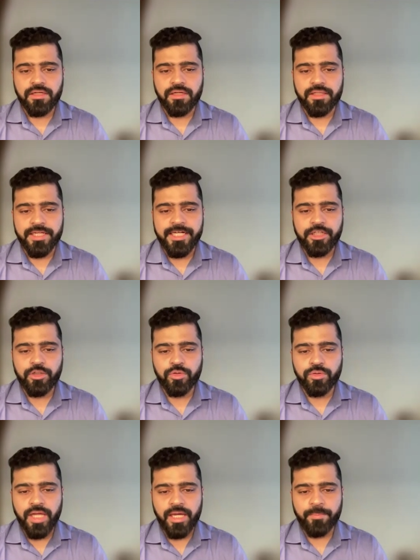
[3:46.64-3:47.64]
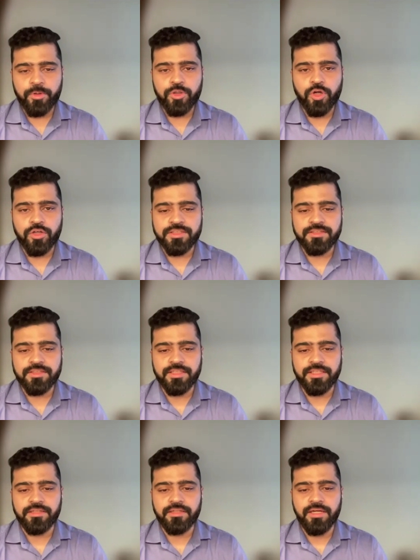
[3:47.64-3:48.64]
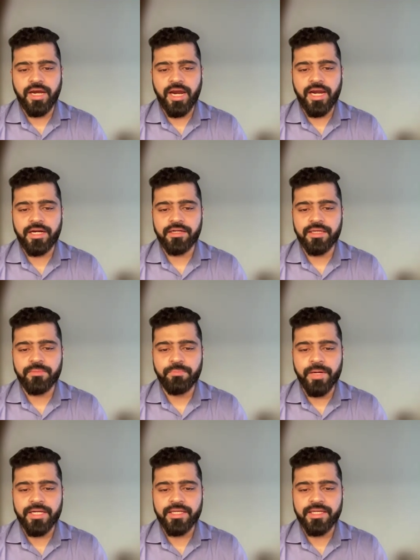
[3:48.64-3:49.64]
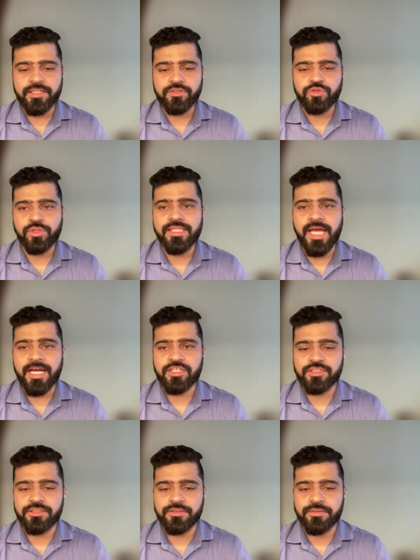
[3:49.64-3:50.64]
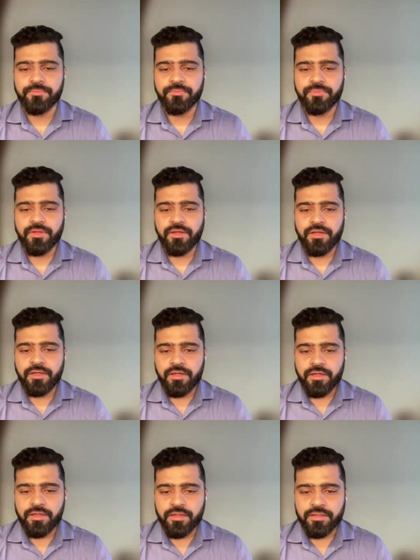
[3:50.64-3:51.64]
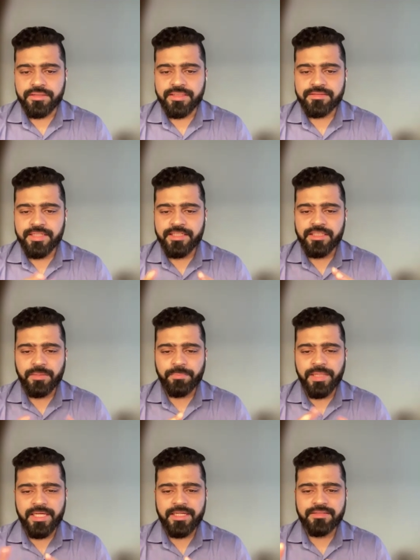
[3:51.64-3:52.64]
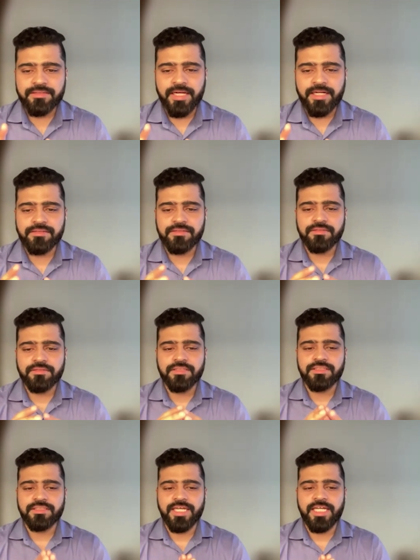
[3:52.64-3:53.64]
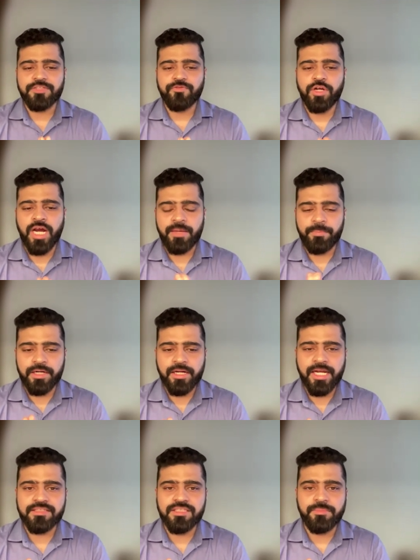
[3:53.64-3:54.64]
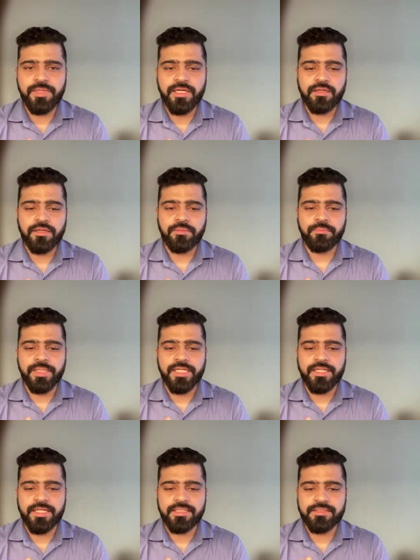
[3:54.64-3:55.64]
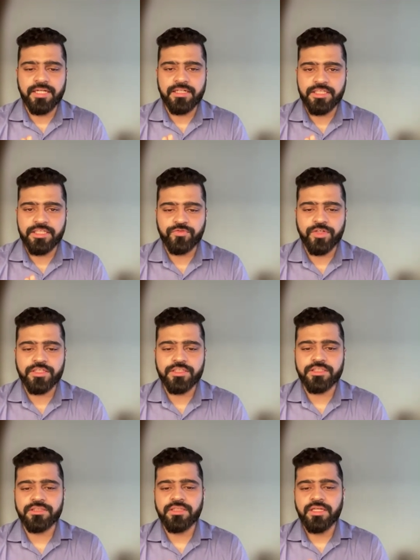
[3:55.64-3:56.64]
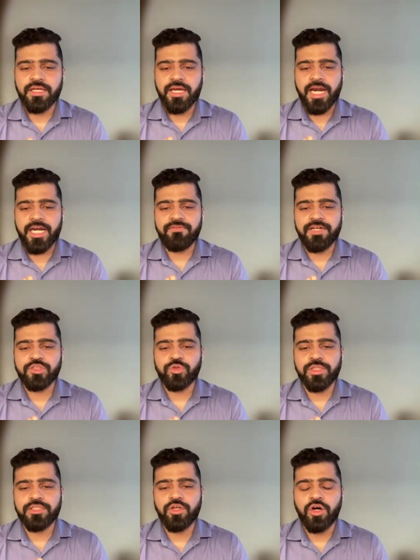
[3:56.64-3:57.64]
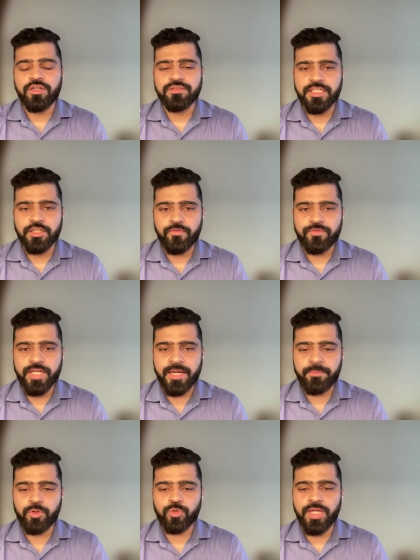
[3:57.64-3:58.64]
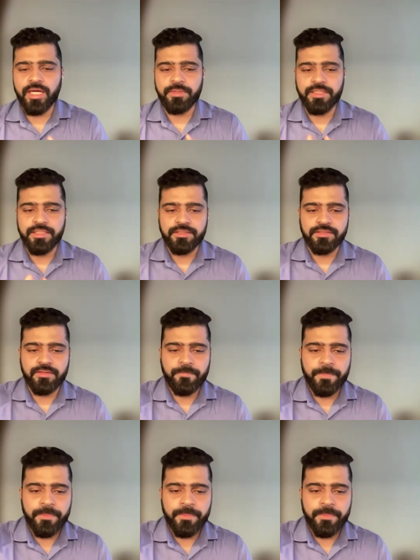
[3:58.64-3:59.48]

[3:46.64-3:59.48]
leading to lipotoxicity and impairing insulin action. This interplay sets the stage for hyperglycemia, beta cell dysfunction, and eventually the onset of type 2 diabetes.